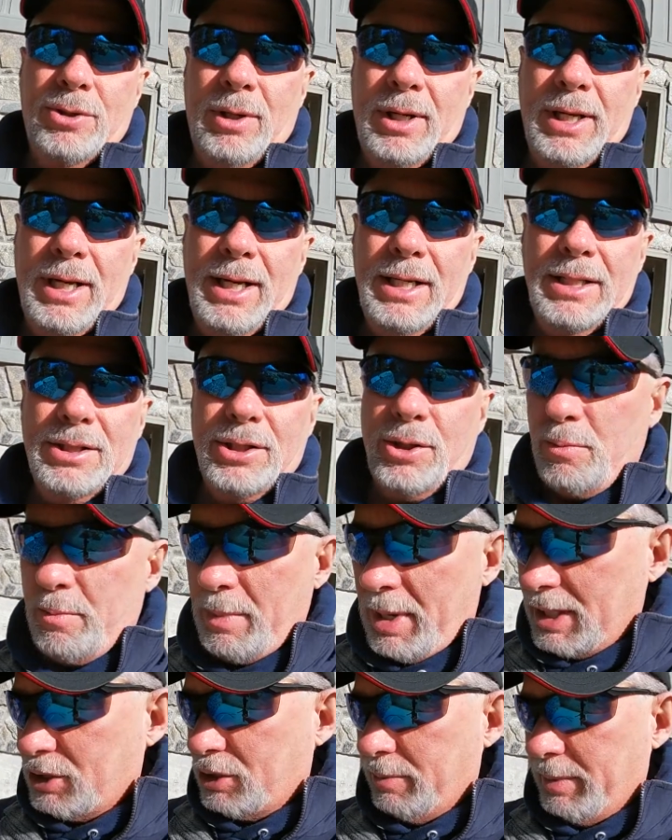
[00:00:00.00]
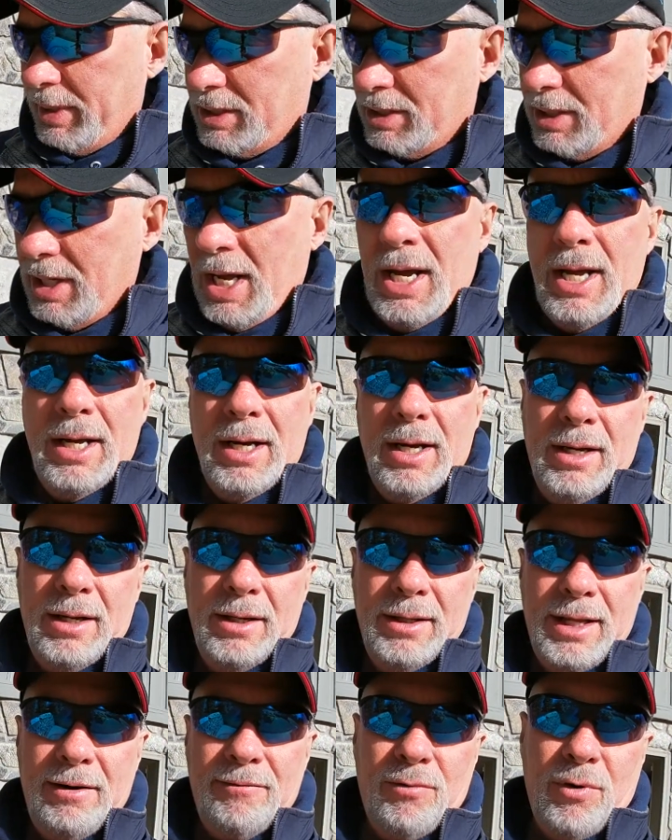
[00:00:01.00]
list, their measurements.
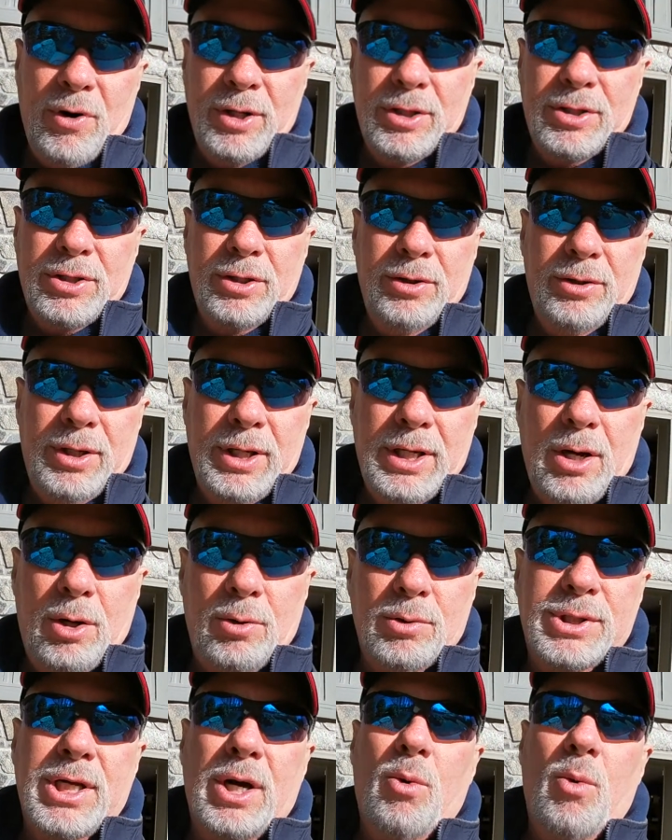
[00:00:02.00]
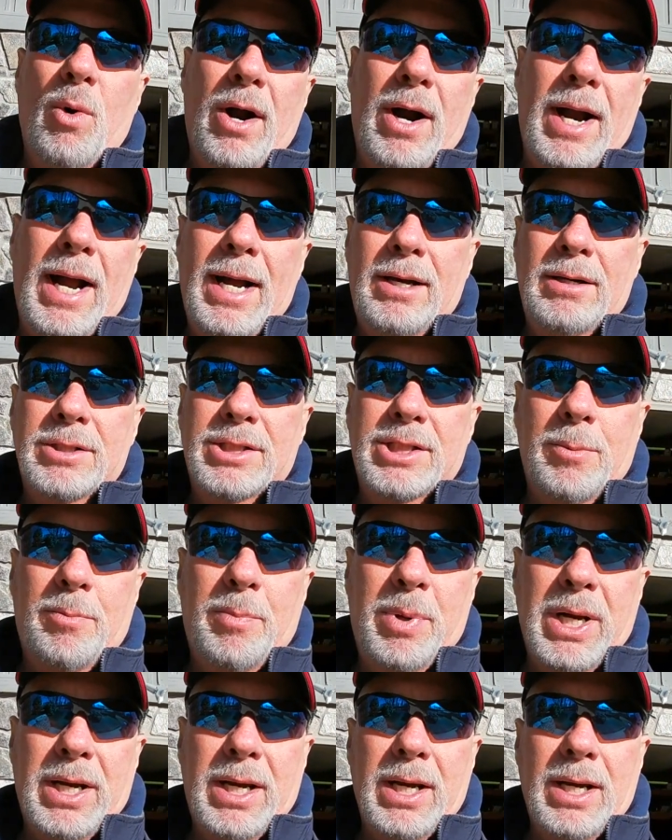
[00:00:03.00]
They've run to the wholesale warehouse. They're
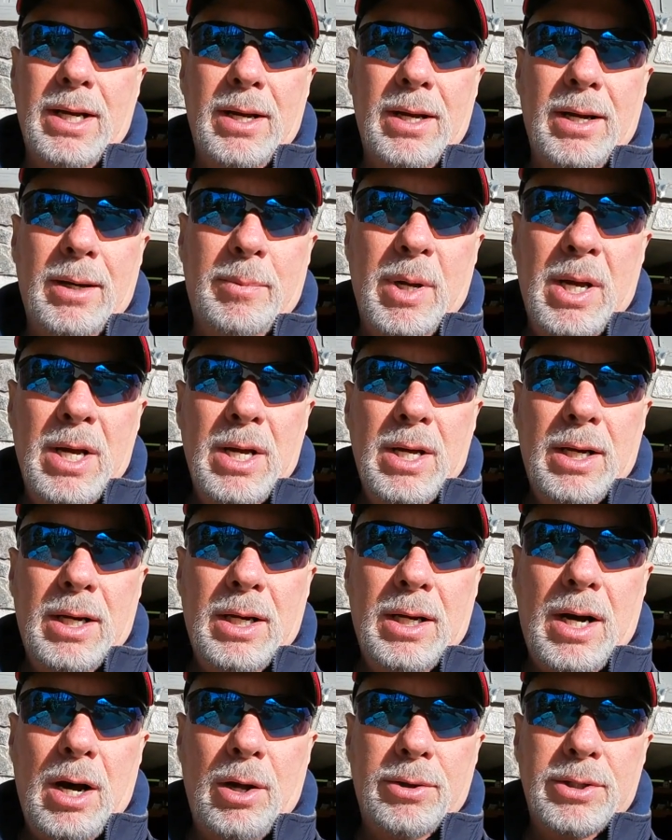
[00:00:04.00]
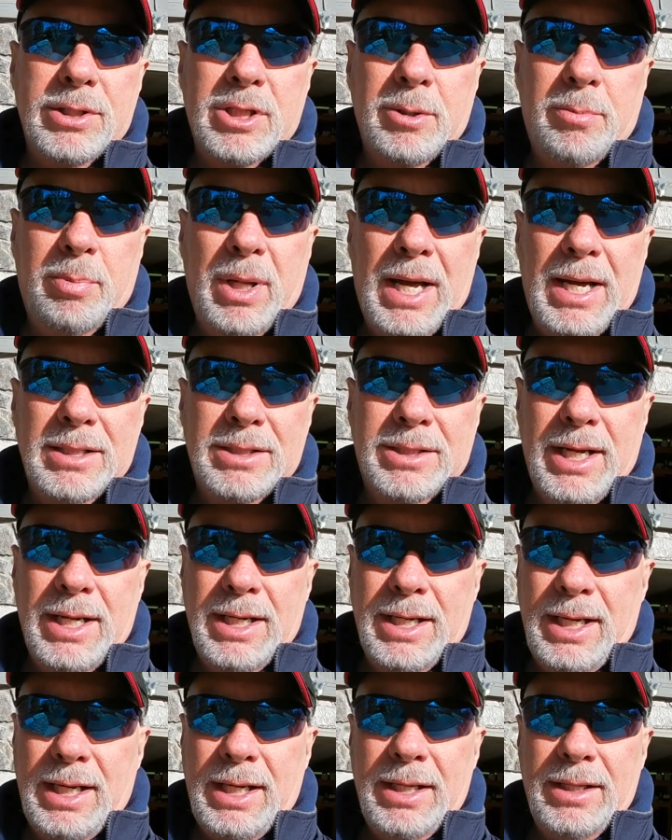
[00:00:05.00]
picking up all the supplies they
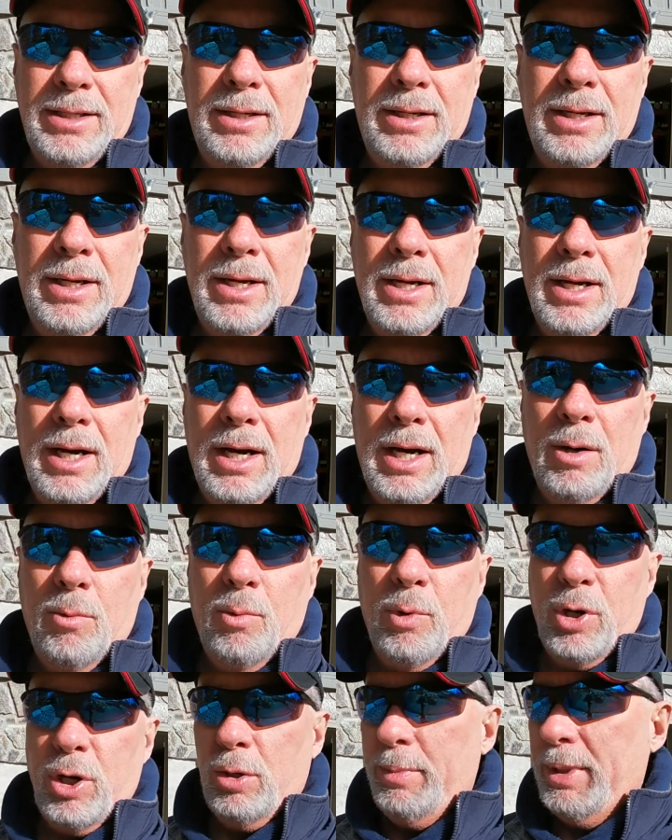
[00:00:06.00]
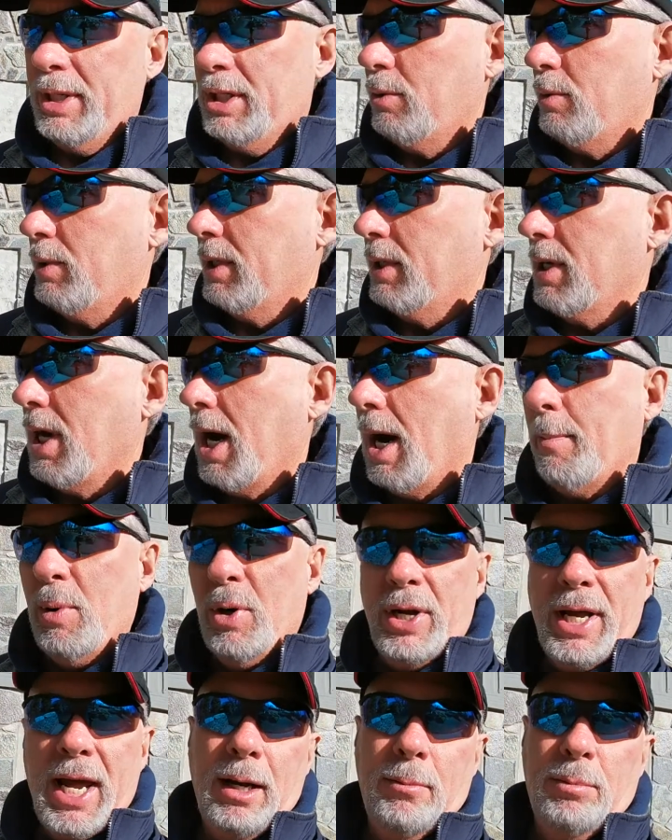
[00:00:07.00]
need. We're going to be doing
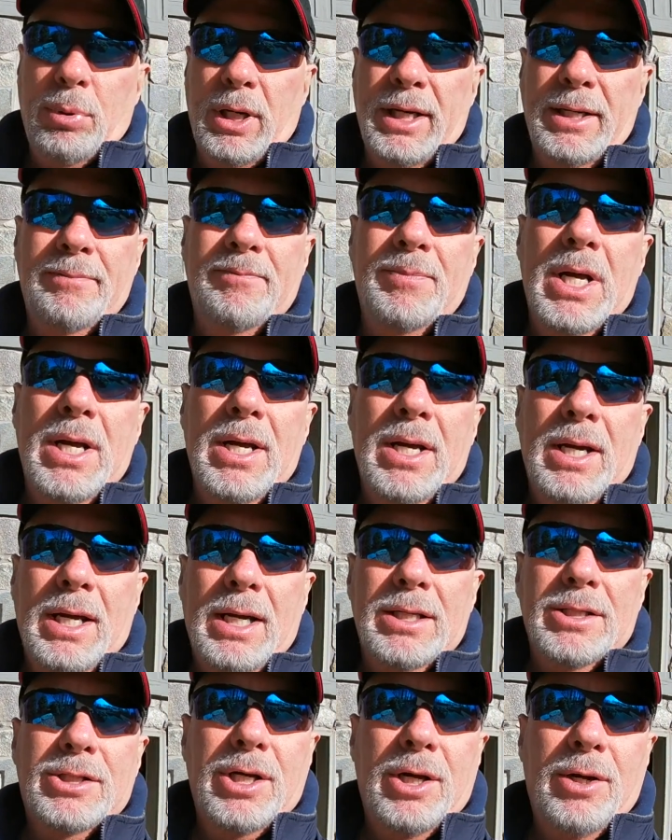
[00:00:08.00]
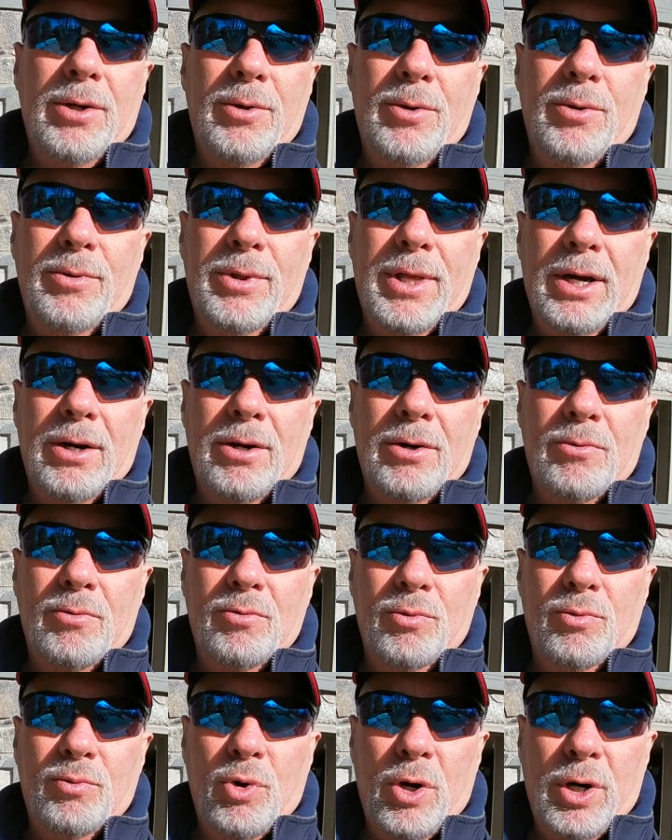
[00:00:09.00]
copper cabling, and so they're
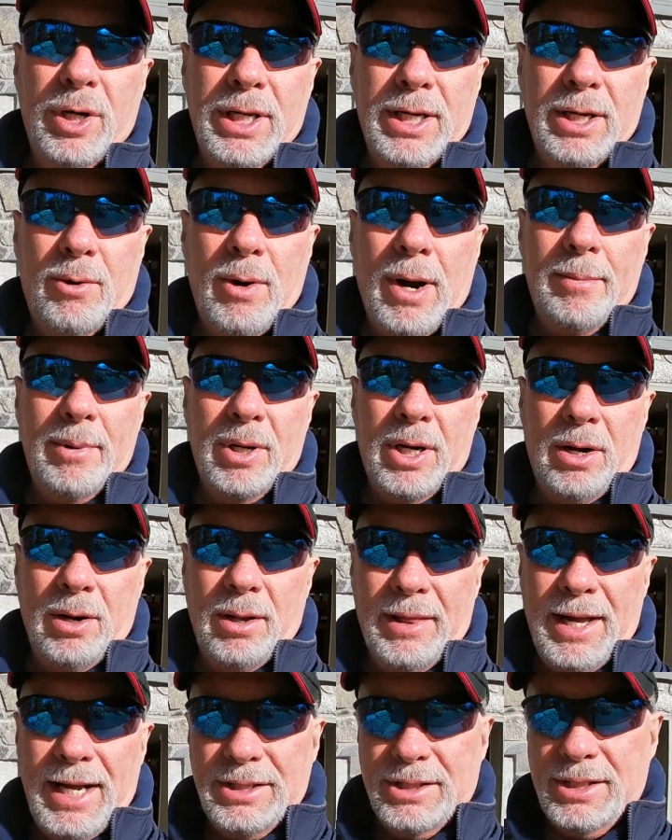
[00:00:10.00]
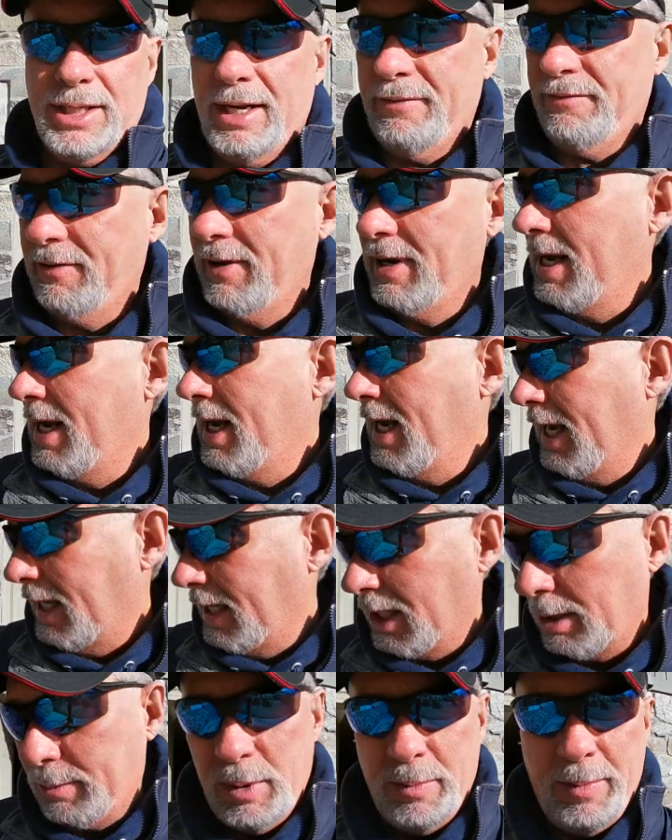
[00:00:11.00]
running and grabbing all of that stuff,
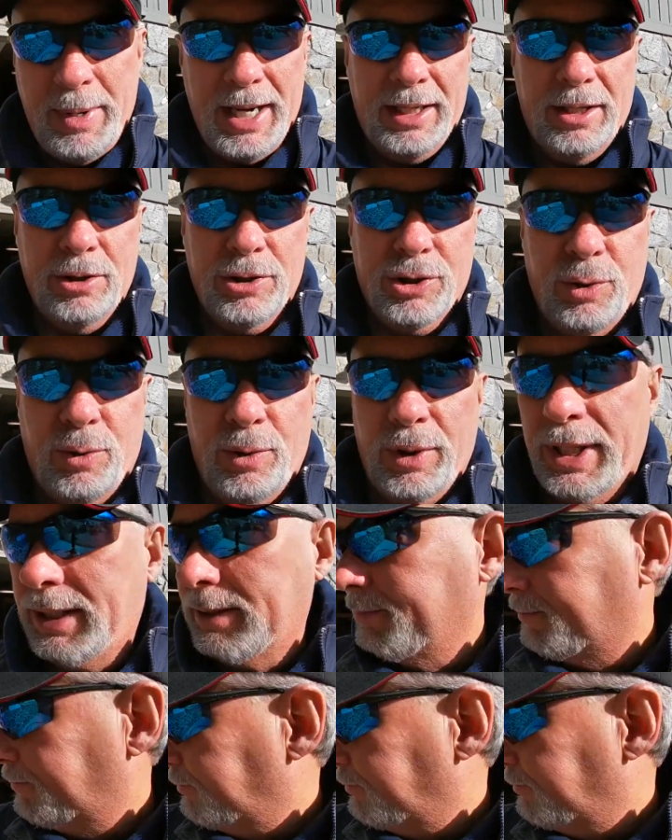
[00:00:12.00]
and they'll be back here shortly,